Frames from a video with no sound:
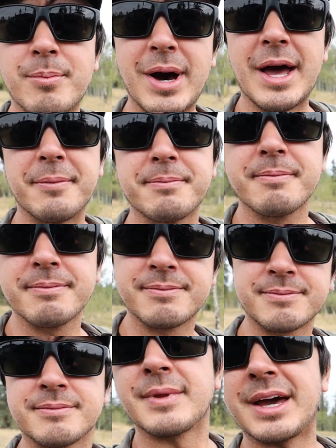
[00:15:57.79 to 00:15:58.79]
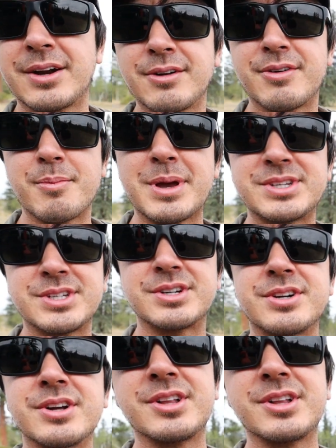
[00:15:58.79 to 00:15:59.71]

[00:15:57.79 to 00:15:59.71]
But I don't know if I mentioned it